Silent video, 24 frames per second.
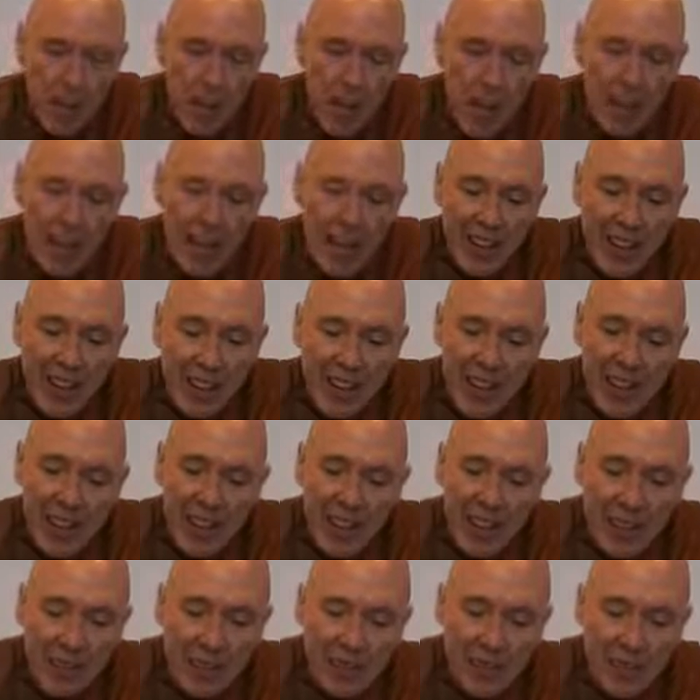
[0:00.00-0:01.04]
Okay,
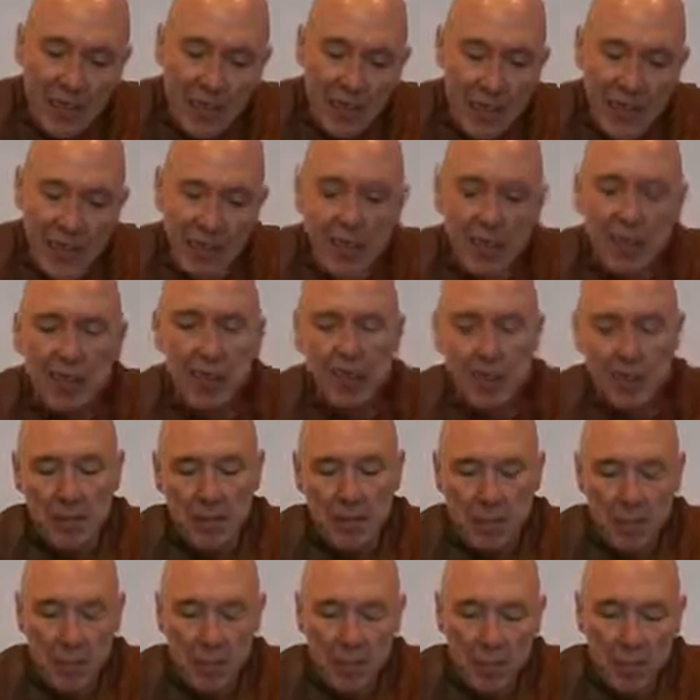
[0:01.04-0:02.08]
then,
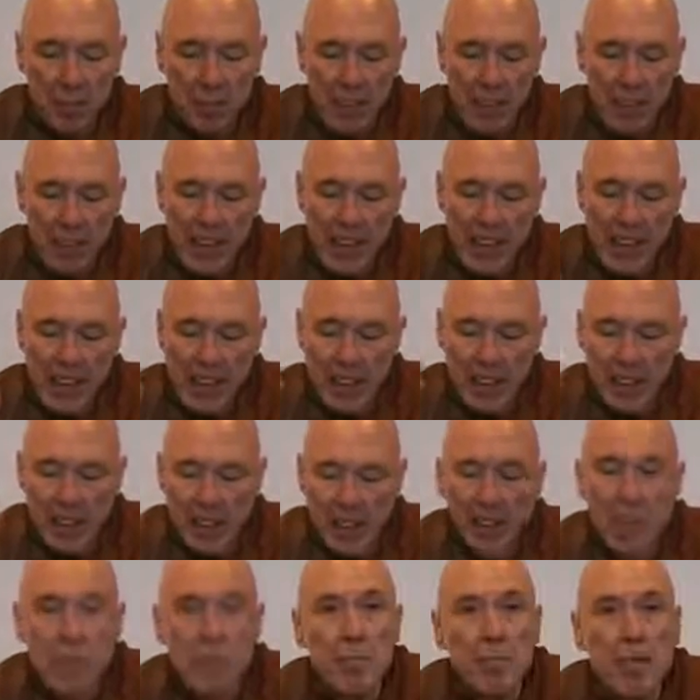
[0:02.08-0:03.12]
number 10,
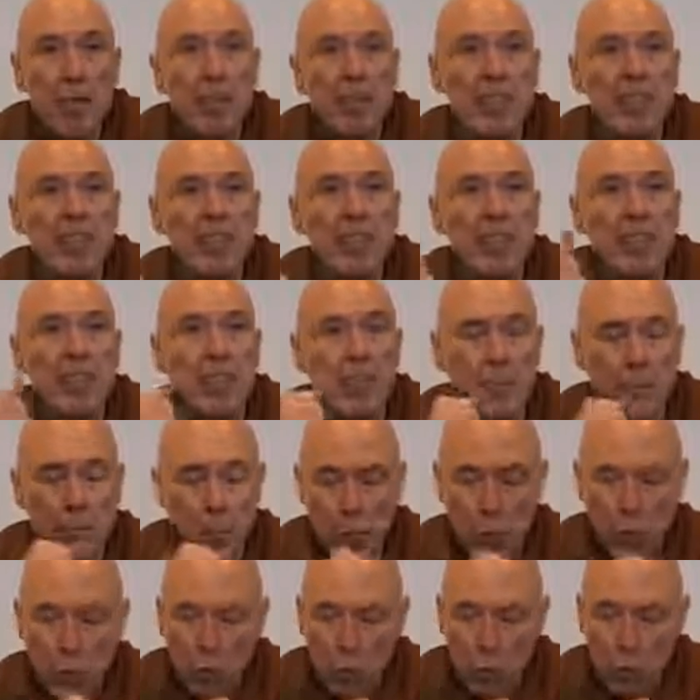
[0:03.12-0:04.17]
the monk is
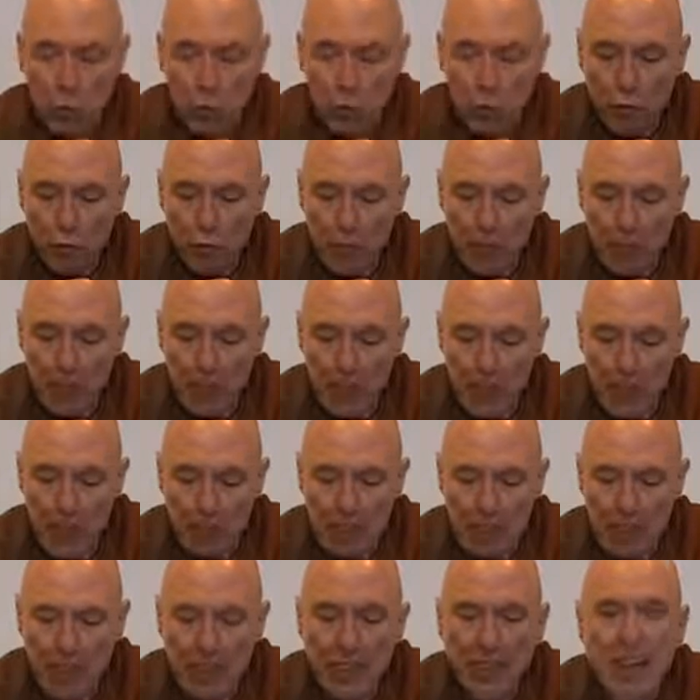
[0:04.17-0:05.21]
reproved,
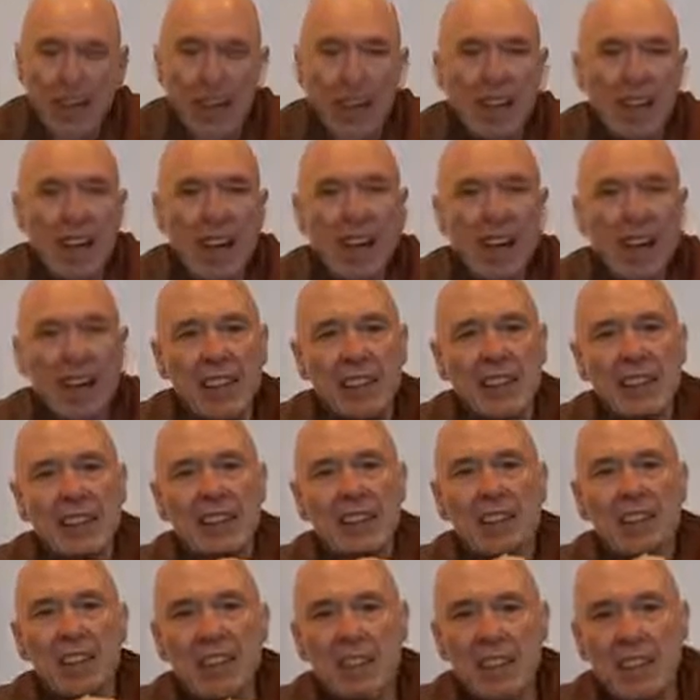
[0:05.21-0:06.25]

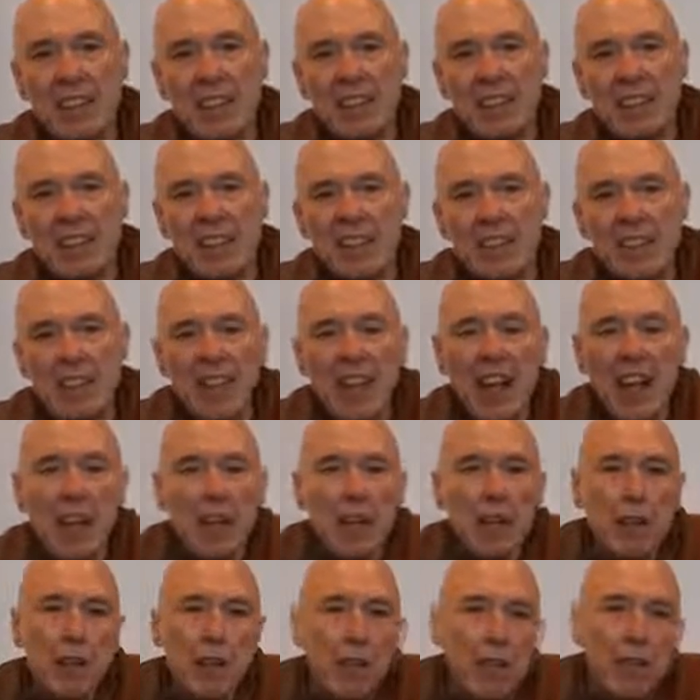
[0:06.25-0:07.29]
and instead
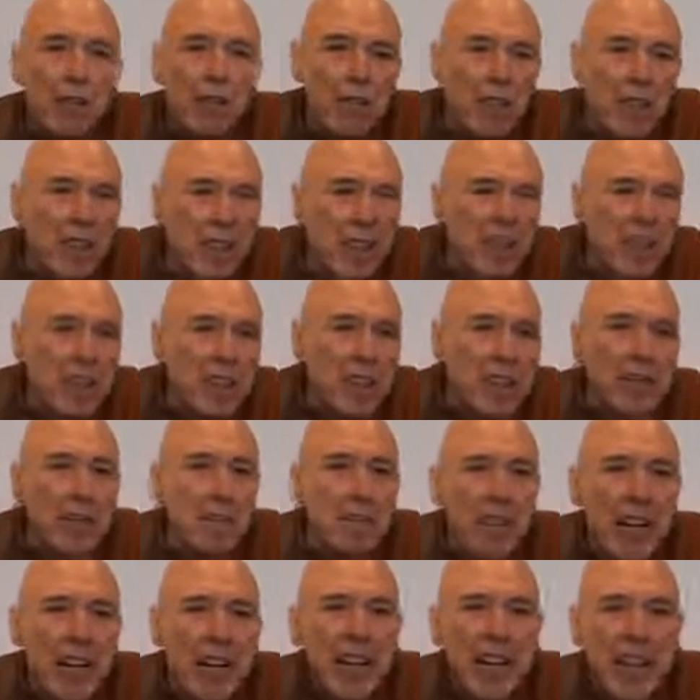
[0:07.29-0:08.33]
of
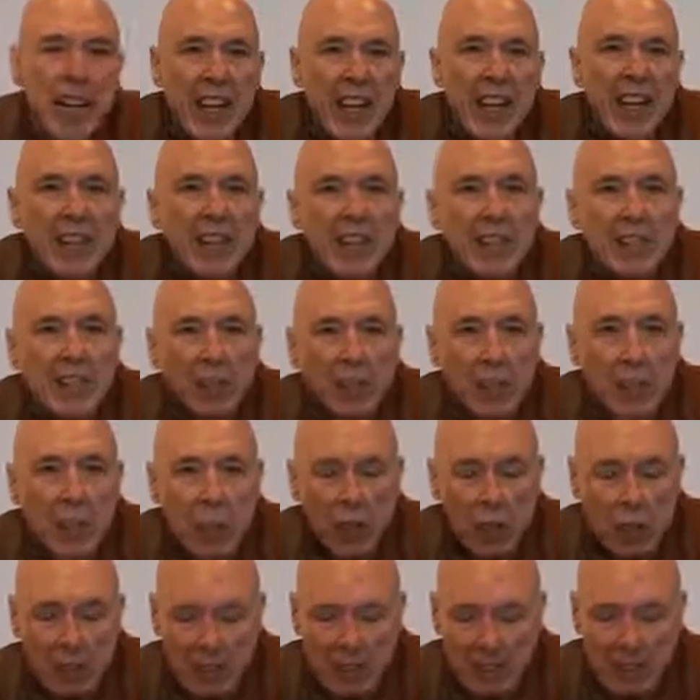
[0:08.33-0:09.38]
admitting his
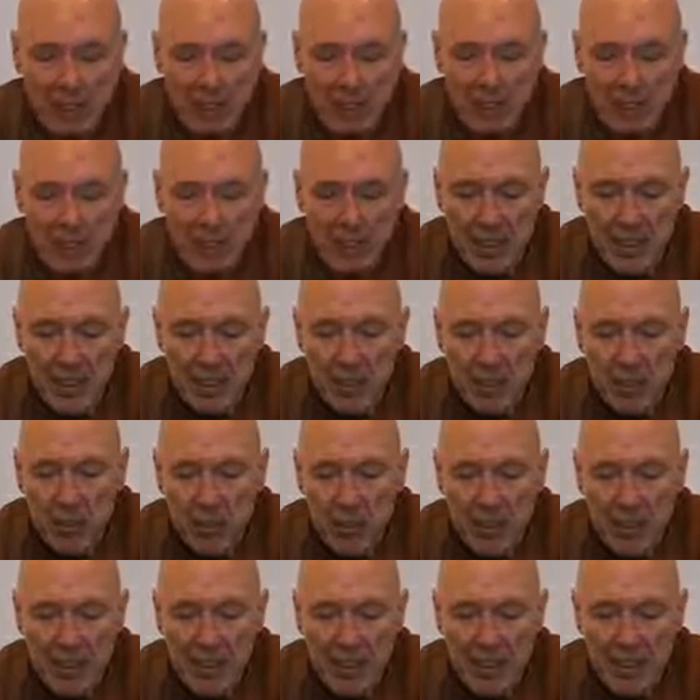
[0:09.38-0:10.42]
faults, his
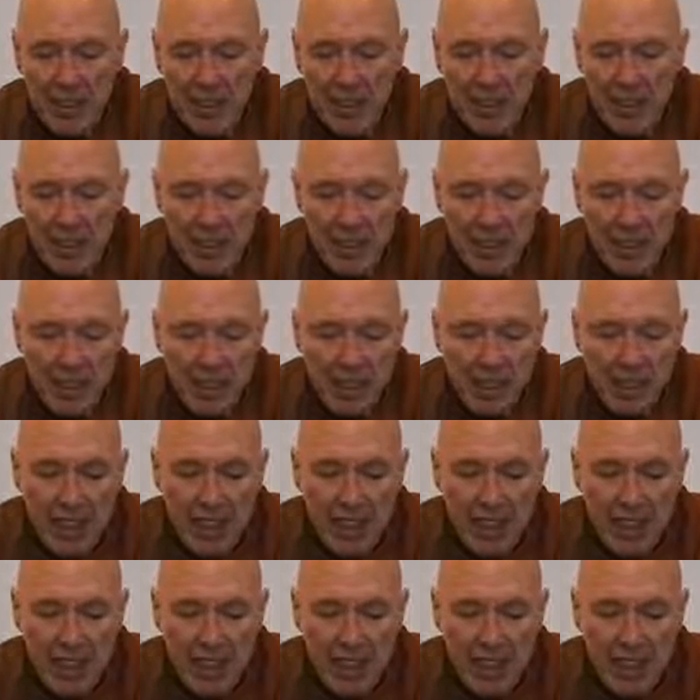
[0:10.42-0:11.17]
misconduct,